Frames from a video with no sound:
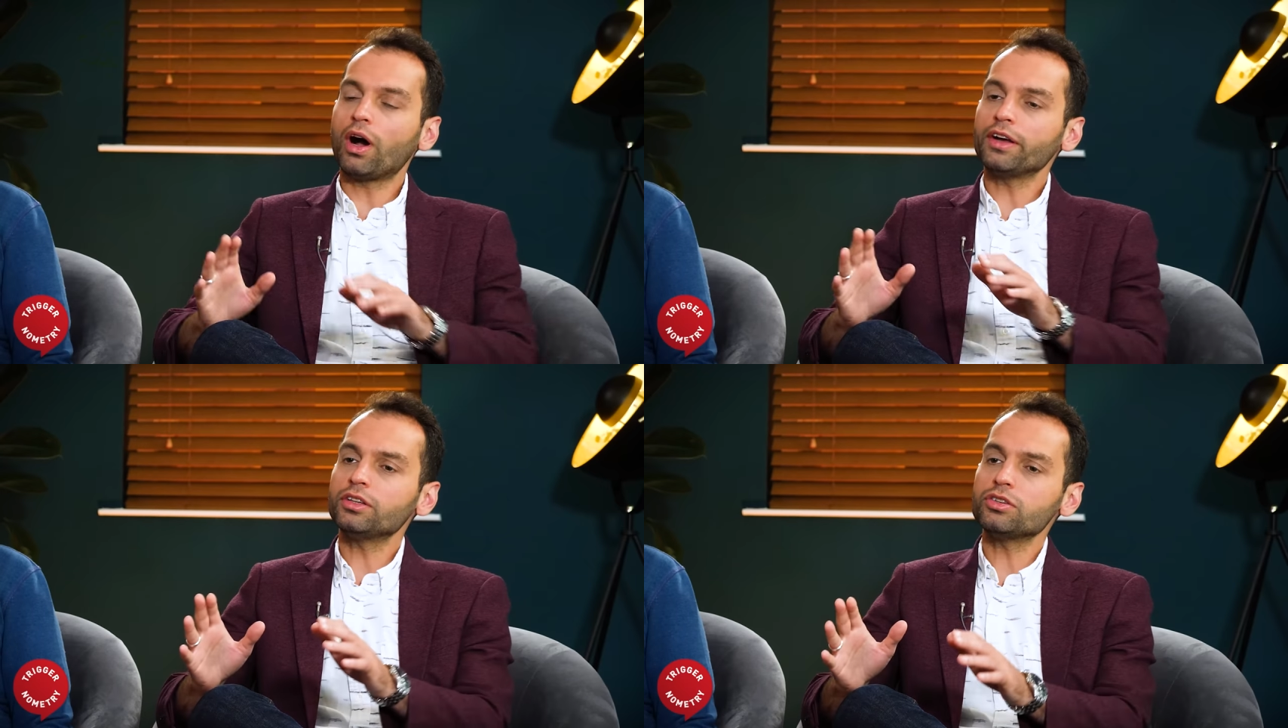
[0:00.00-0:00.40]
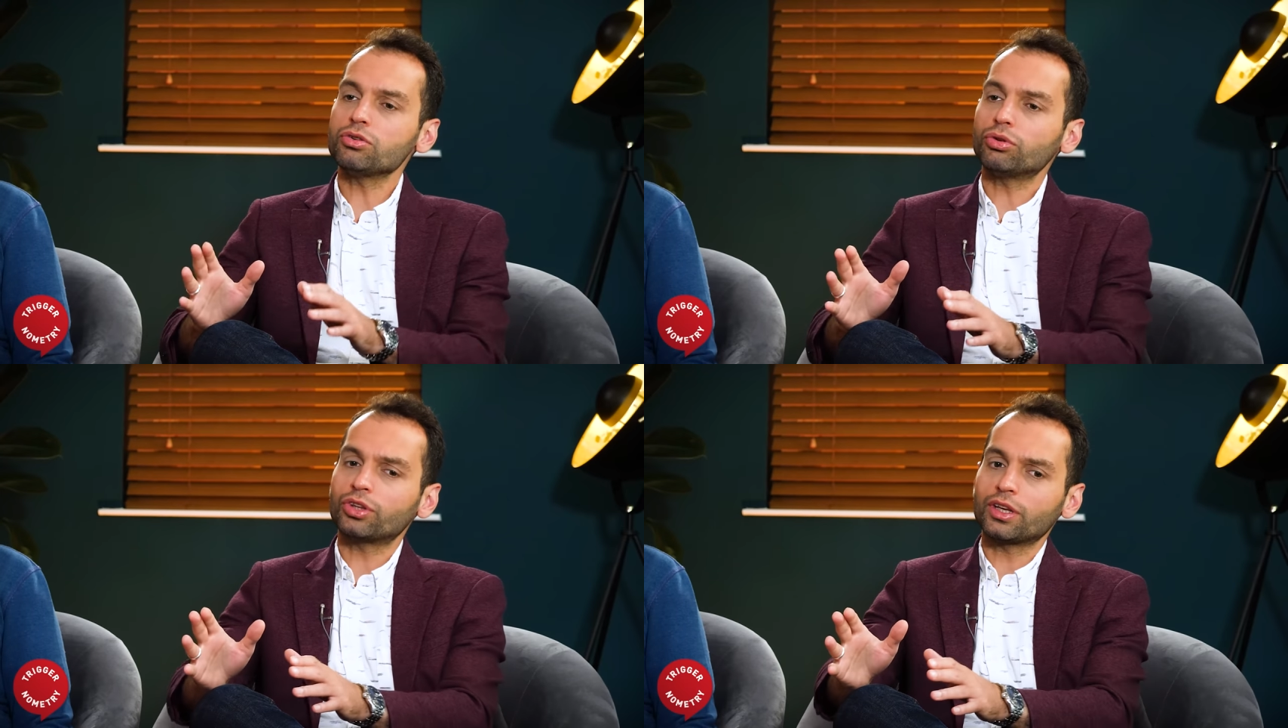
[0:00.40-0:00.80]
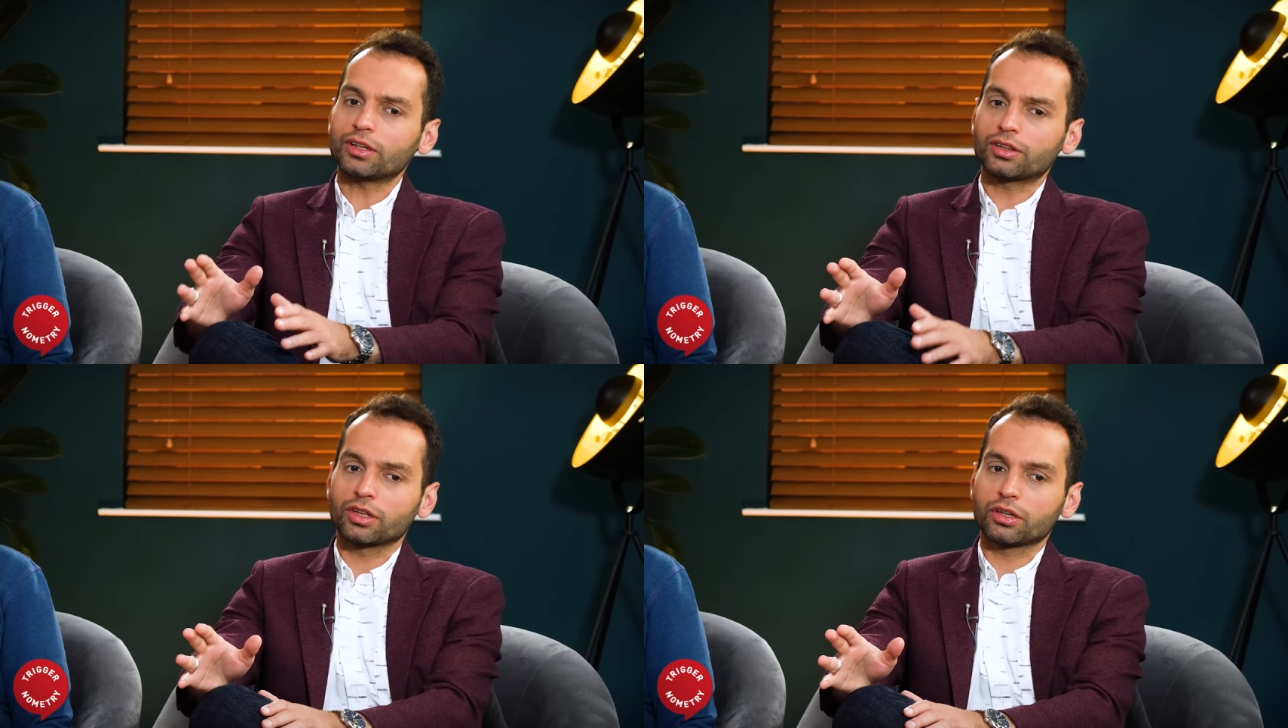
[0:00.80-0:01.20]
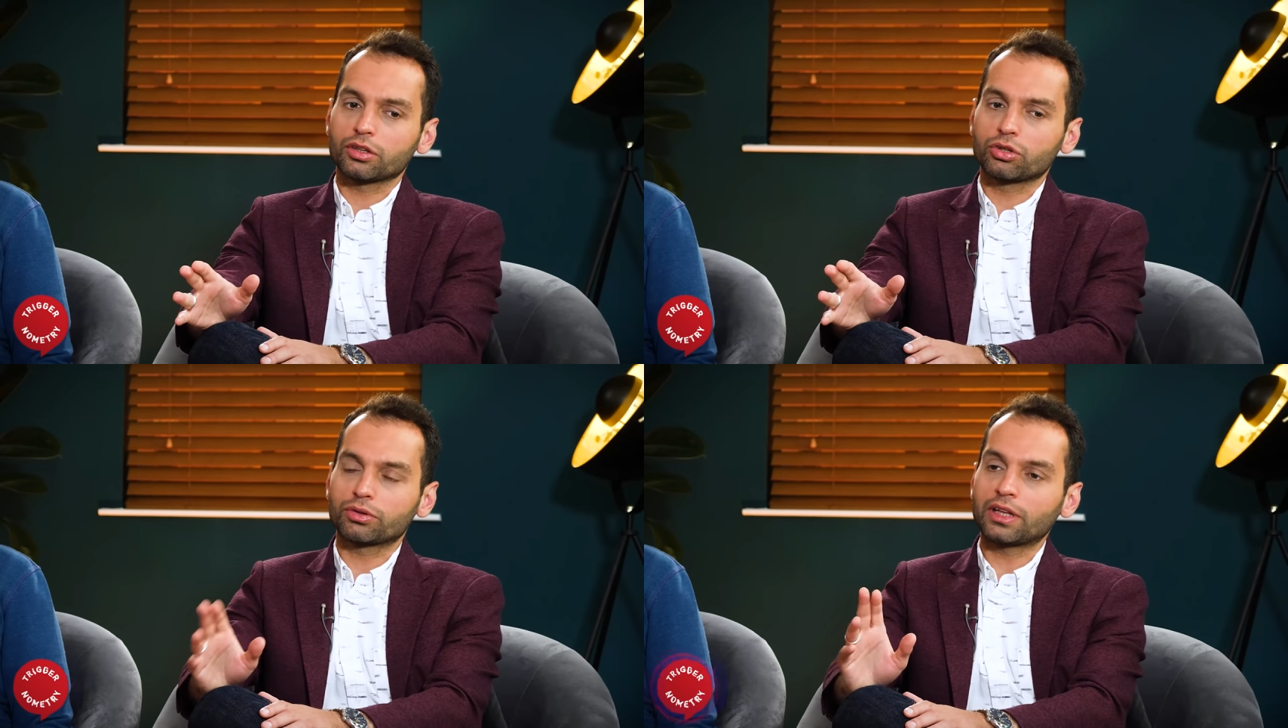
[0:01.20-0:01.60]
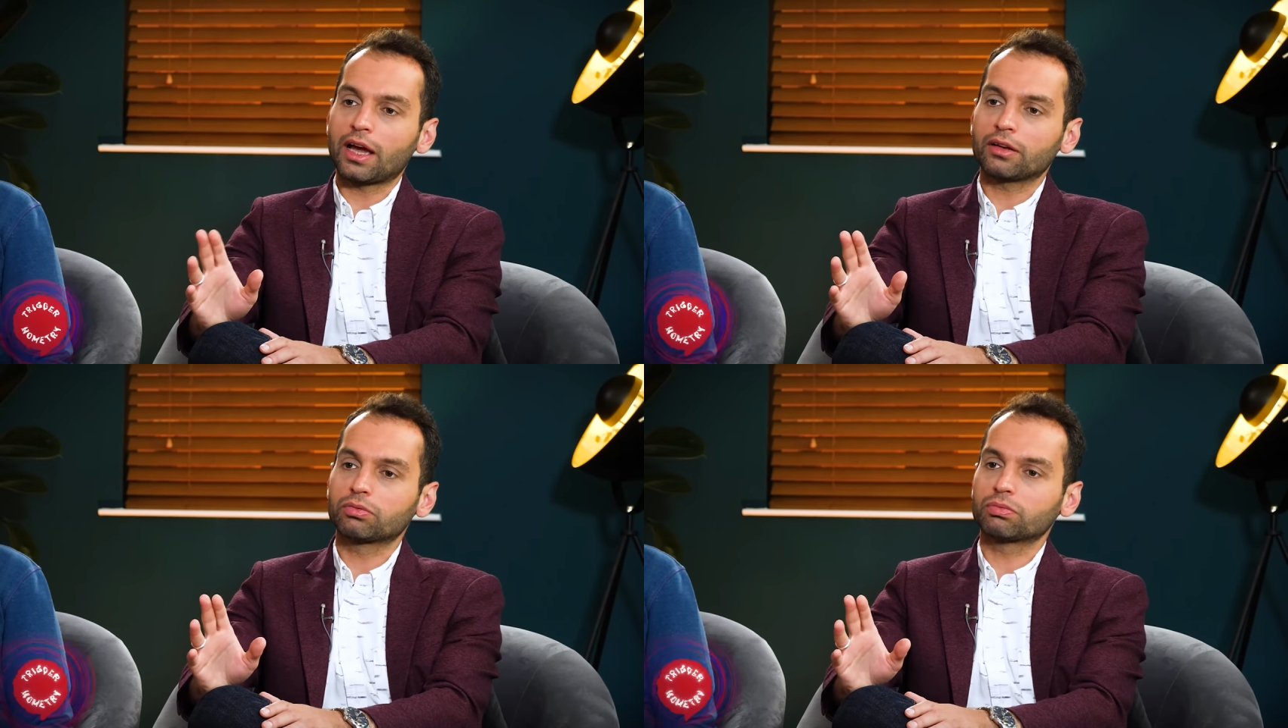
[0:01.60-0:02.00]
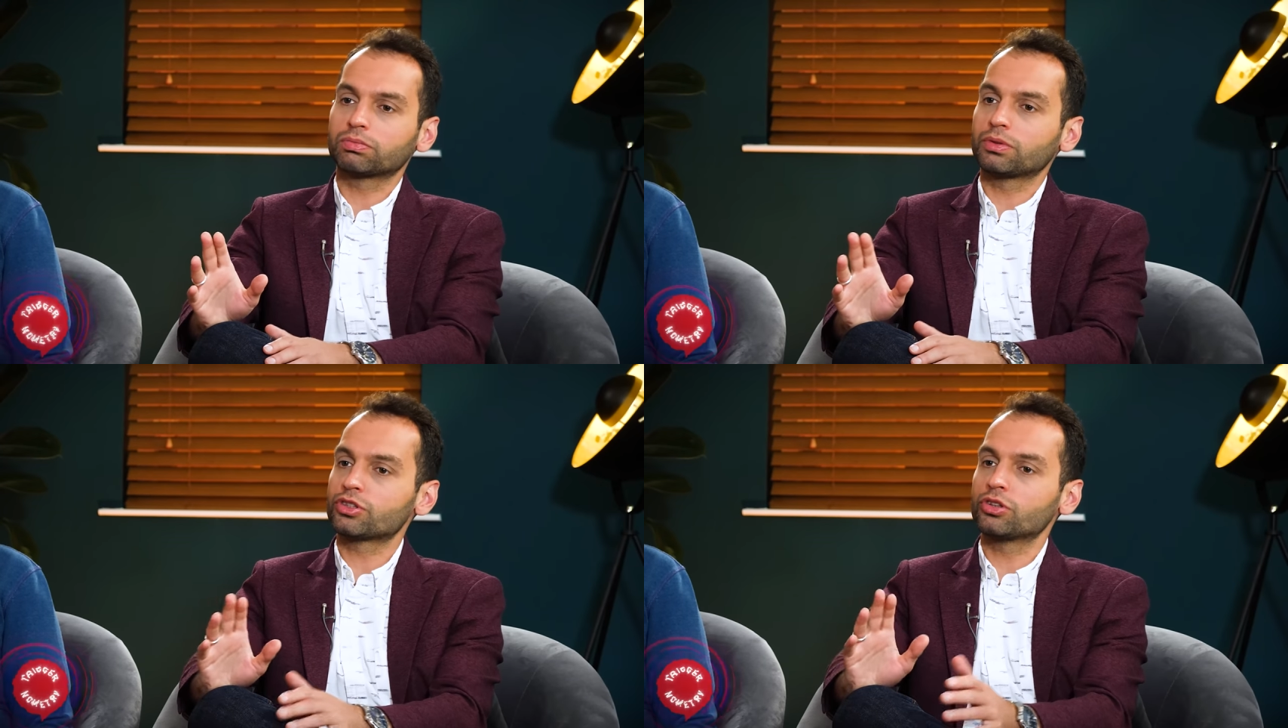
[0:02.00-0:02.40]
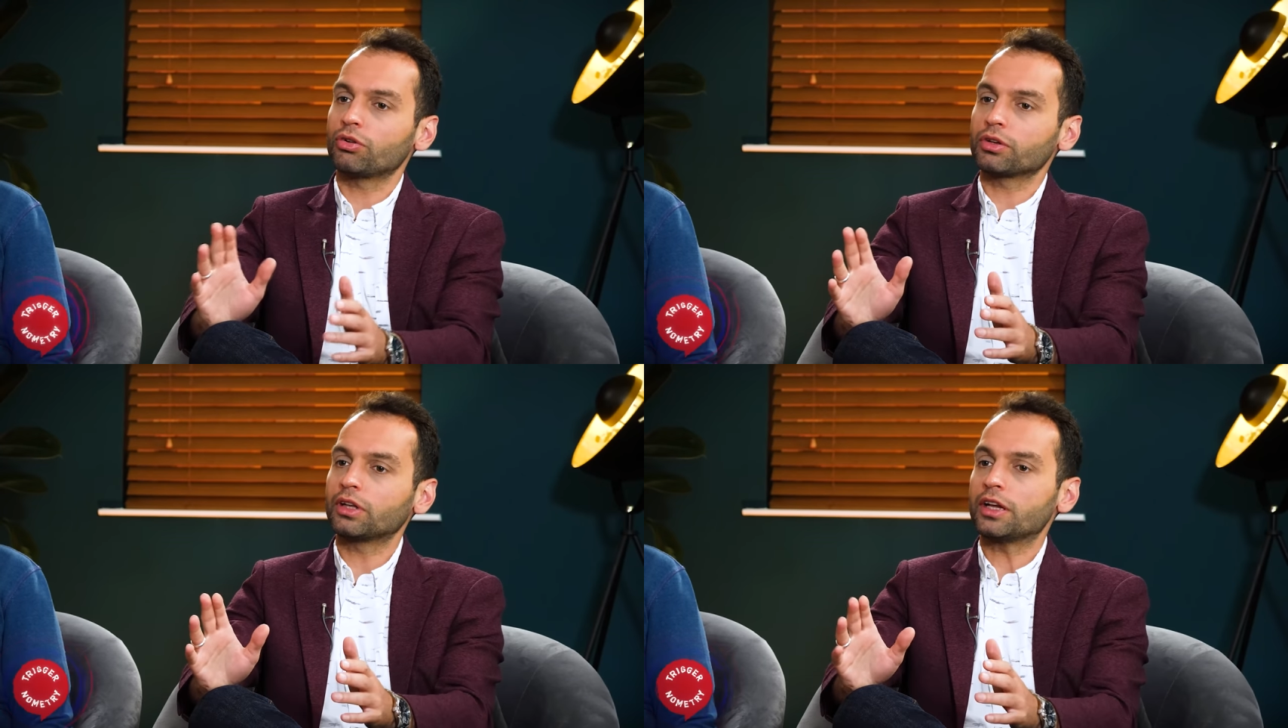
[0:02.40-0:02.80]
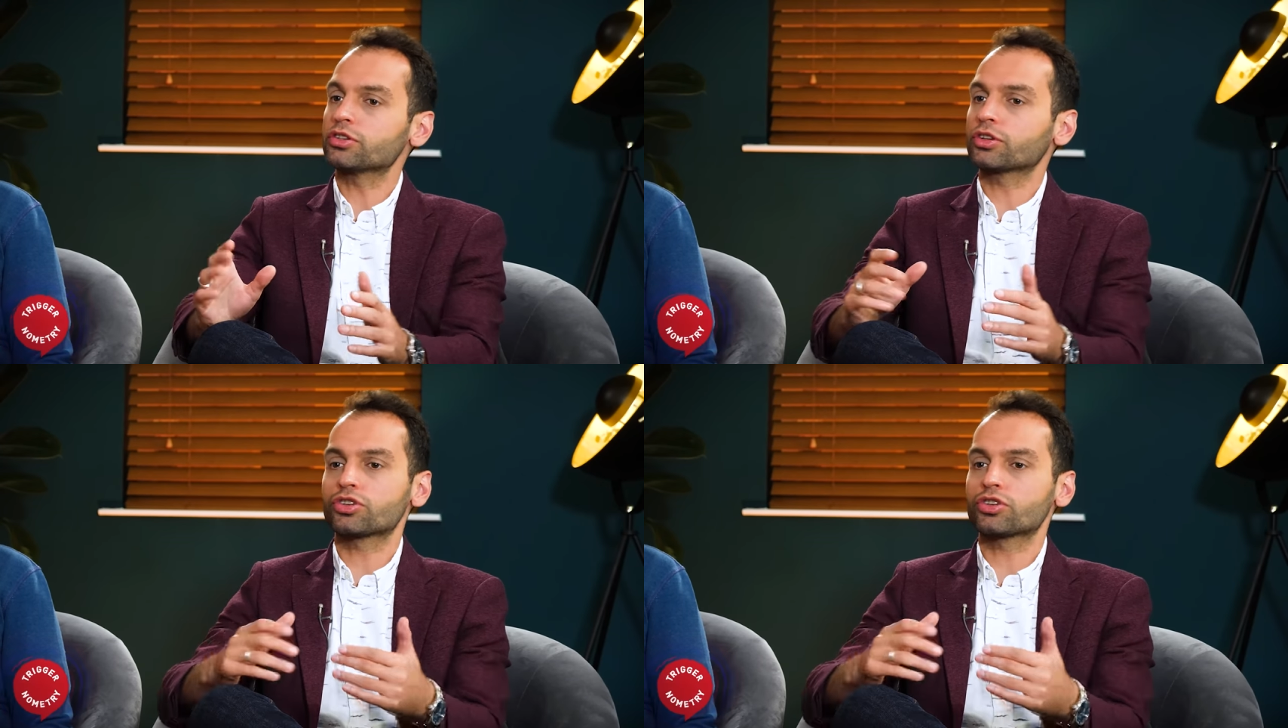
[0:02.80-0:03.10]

why did you think that your dad is not your dad? Is it